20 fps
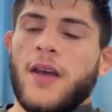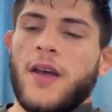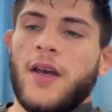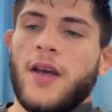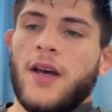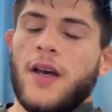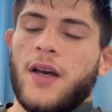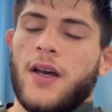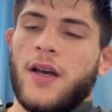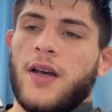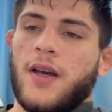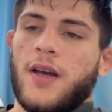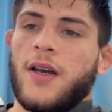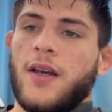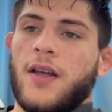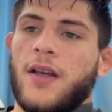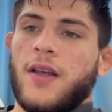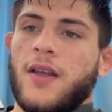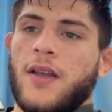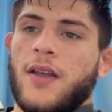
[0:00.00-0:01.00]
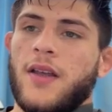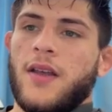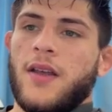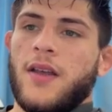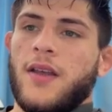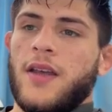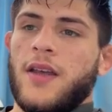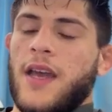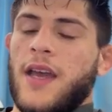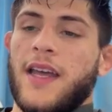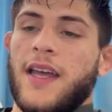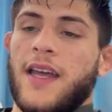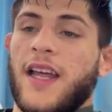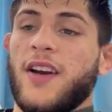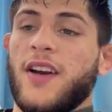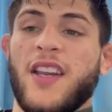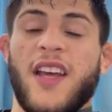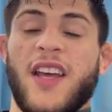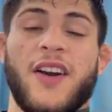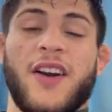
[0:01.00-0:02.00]
Uh, yeah, and I
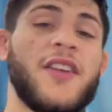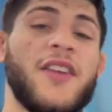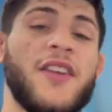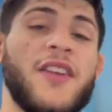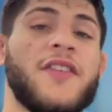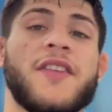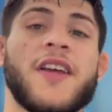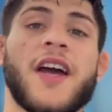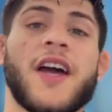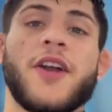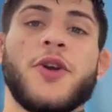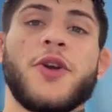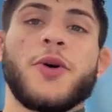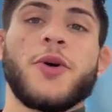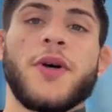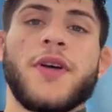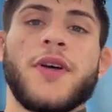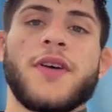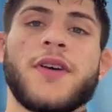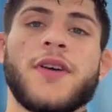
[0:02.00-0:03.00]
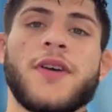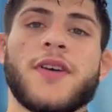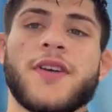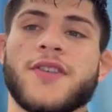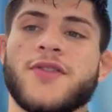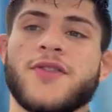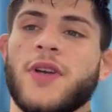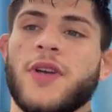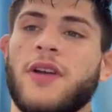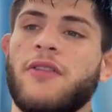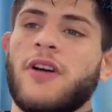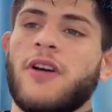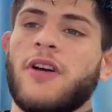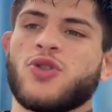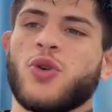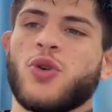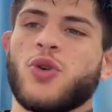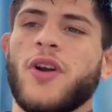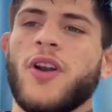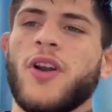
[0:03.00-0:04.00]
don't even think I knew it because whenever I was
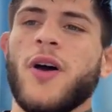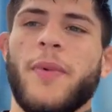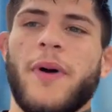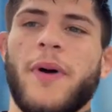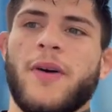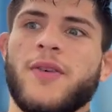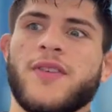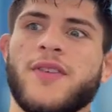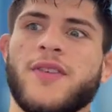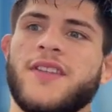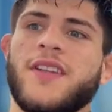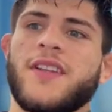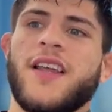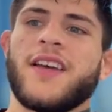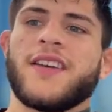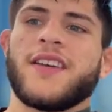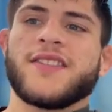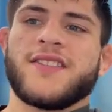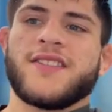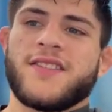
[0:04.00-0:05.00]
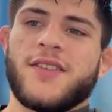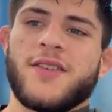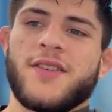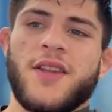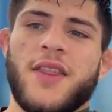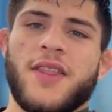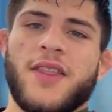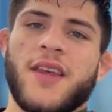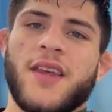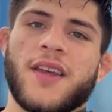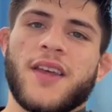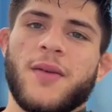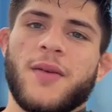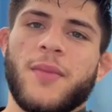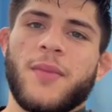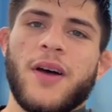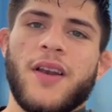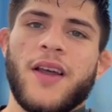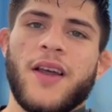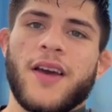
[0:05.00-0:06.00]
growing up, I wasn't like necessarily thinking
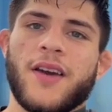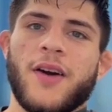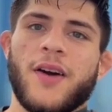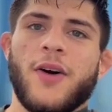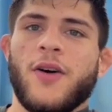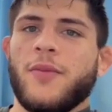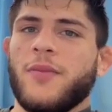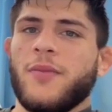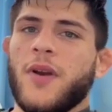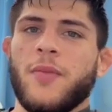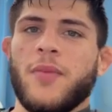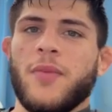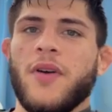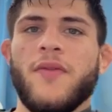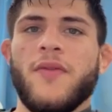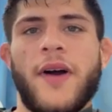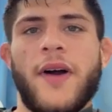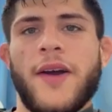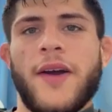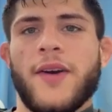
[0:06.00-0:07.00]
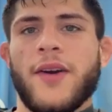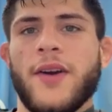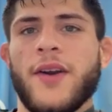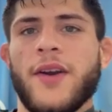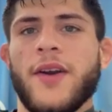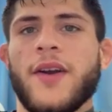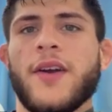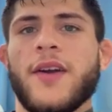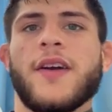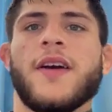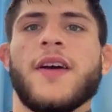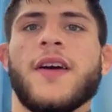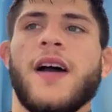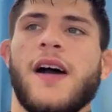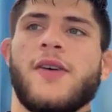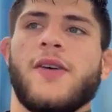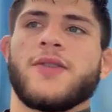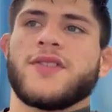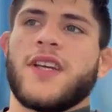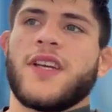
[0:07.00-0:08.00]
about like, oh, I'm gonna be a fighter.
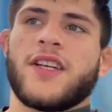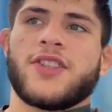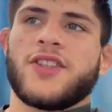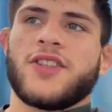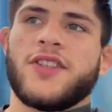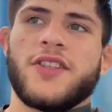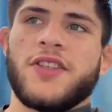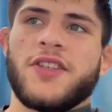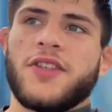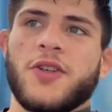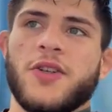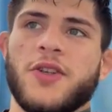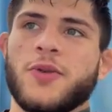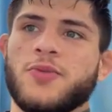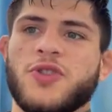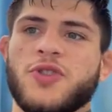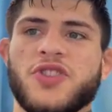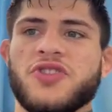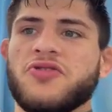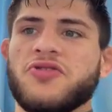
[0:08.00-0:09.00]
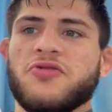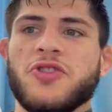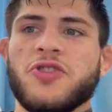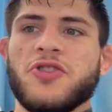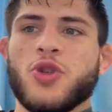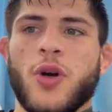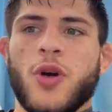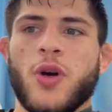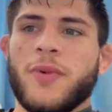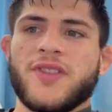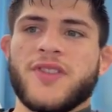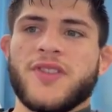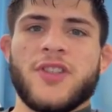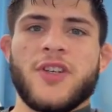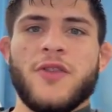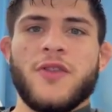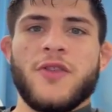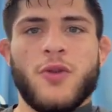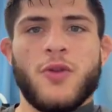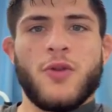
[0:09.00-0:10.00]
I was actually, just enjoying
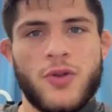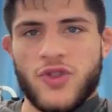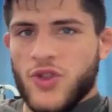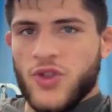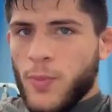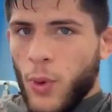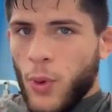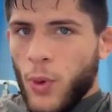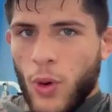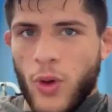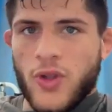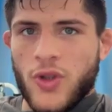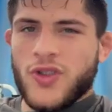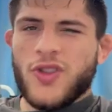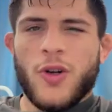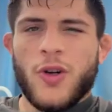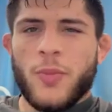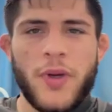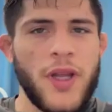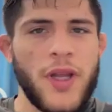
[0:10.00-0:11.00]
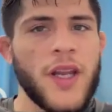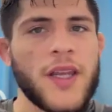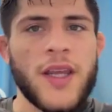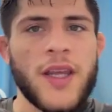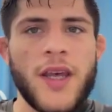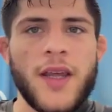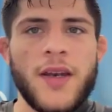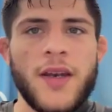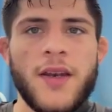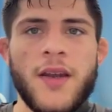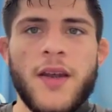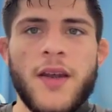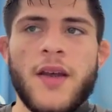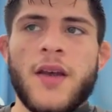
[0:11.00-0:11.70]
myself, doing sports, being a kid.